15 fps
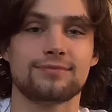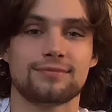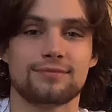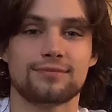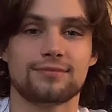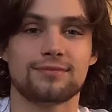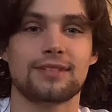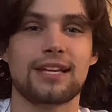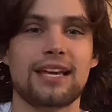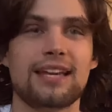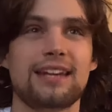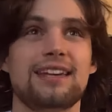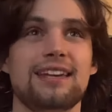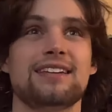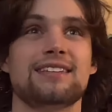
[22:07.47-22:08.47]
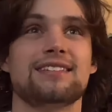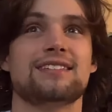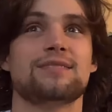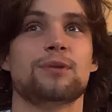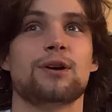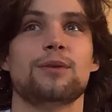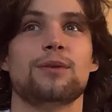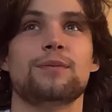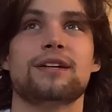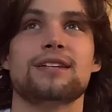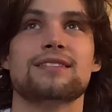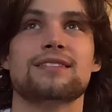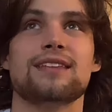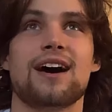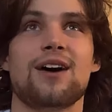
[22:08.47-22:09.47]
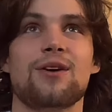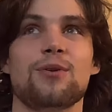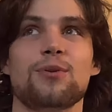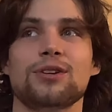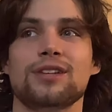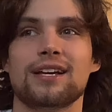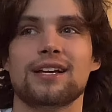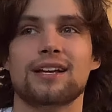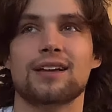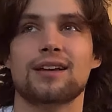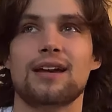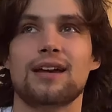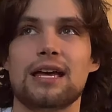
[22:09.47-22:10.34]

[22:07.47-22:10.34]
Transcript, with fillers: Nobody really. It is, bro. Because now we're like,